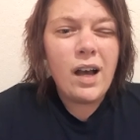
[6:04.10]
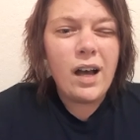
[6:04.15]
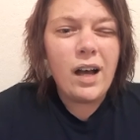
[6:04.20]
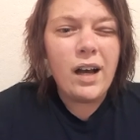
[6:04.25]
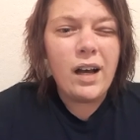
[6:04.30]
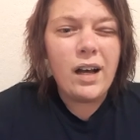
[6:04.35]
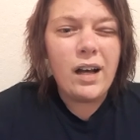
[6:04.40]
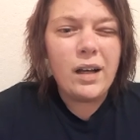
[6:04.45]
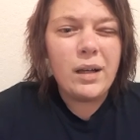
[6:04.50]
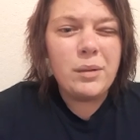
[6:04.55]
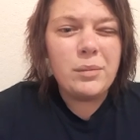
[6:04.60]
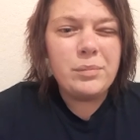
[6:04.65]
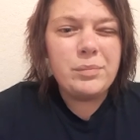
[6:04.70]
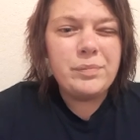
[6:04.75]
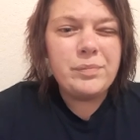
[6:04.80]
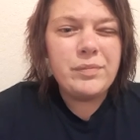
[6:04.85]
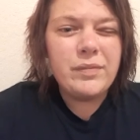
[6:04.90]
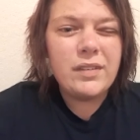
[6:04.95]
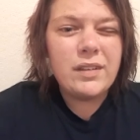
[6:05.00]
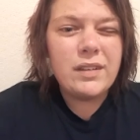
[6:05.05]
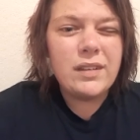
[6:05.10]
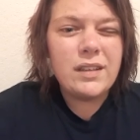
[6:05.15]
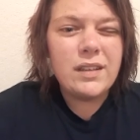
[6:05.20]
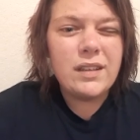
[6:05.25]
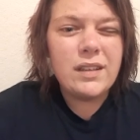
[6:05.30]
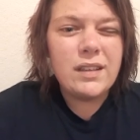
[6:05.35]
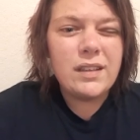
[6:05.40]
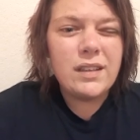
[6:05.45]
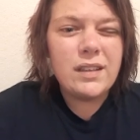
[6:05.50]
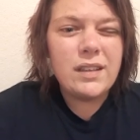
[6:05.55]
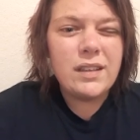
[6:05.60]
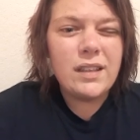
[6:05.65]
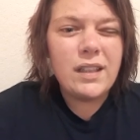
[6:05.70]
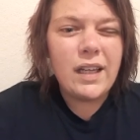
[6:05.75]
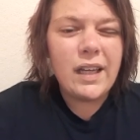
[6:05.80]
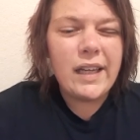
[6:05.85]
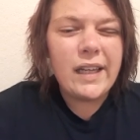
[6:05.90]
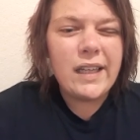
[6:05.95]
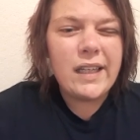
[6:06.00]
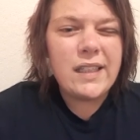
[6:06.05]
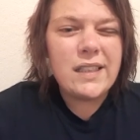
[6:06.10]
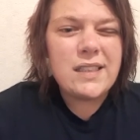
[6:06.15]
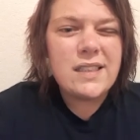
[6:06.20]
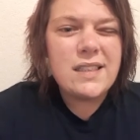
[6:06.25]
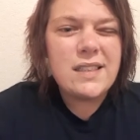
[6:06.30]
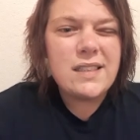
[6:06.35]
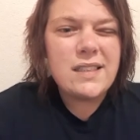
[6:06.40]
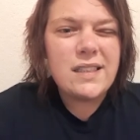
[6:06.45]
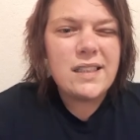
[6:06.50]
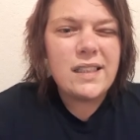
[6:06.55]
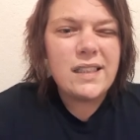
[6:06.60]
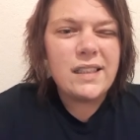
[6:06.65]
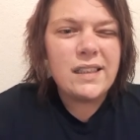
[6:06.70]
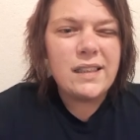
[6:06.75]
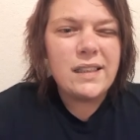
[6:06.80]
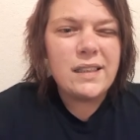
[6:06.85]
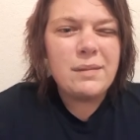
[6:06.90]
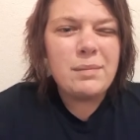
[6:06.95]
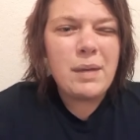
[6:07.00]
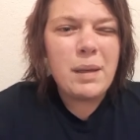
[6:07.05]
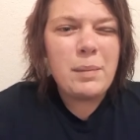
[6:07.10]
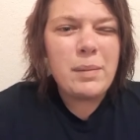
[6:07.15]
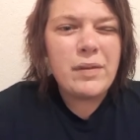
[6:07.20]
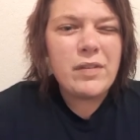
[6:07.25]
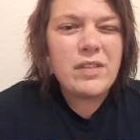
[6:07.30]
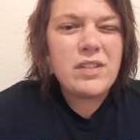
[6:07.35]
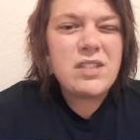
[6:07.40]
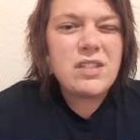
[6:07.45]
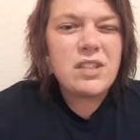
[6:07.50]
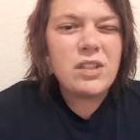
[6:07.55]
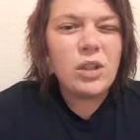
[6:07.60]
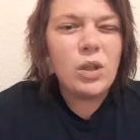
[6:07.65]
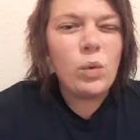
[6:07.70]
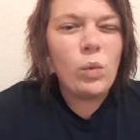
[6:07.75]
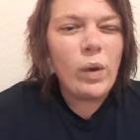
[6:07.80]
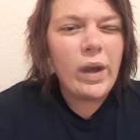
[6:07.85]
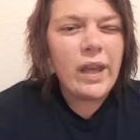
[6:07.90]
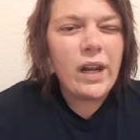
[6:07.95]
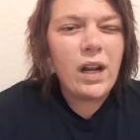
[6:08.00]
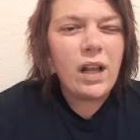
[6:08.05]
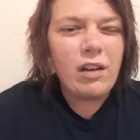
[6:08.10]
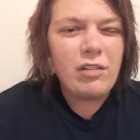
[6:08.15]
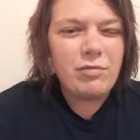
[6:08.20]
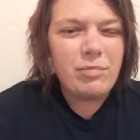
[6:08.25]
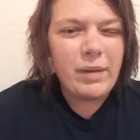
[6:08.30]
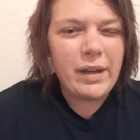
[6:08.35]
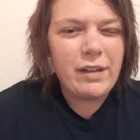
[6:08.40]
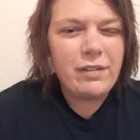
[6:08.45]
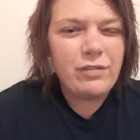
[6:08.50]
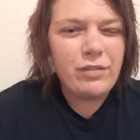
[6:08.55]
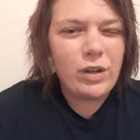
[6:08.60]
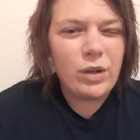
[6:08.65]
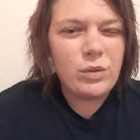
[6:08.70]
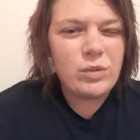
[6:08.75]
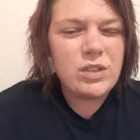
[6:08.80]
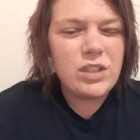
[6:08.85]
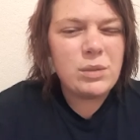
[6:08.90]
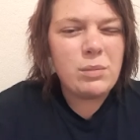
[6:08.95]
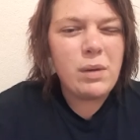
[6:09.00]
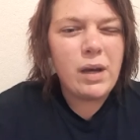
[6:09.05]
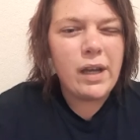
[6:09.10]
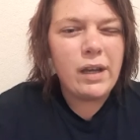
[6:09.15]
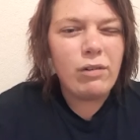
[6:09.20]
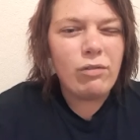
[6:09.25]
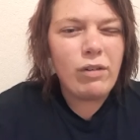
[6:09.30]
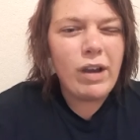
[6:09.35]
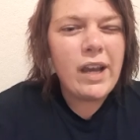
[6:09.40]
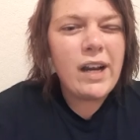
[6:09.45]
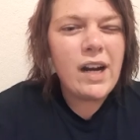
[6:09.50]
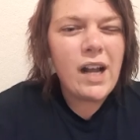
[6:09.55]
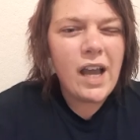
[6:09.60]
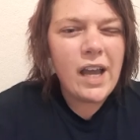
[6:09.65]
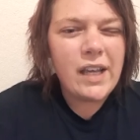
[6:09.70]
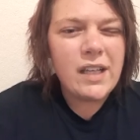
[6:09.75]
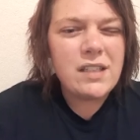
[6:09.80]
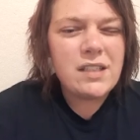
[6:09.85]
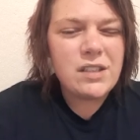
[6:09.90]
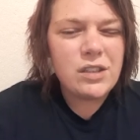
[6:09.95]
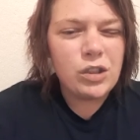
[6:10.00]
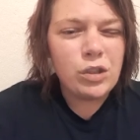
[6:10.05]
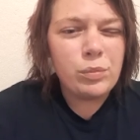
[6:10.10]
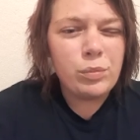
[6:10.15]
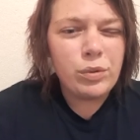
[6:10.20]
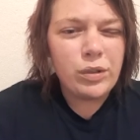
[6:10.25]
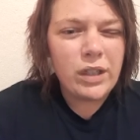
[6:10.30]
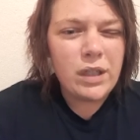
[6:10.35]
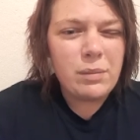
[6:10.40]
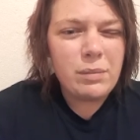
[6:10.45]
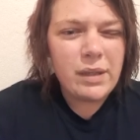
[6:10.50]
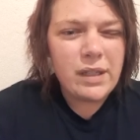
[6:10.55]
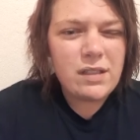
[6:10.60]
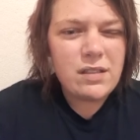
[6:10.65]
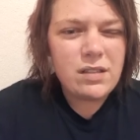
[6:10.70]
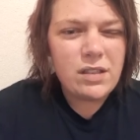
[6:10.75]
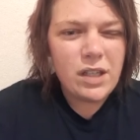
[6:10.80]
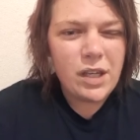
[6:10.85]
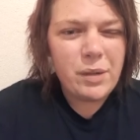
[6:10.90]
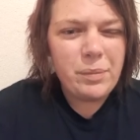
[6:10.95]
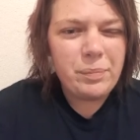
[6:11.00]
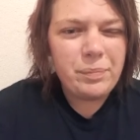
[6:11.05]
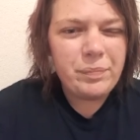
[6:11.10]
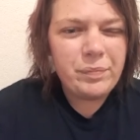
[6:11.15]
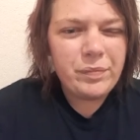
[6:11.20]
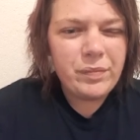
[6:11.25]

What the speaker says: I can see maybe the silhouette of my phone. So my right eye is still pretty messed up.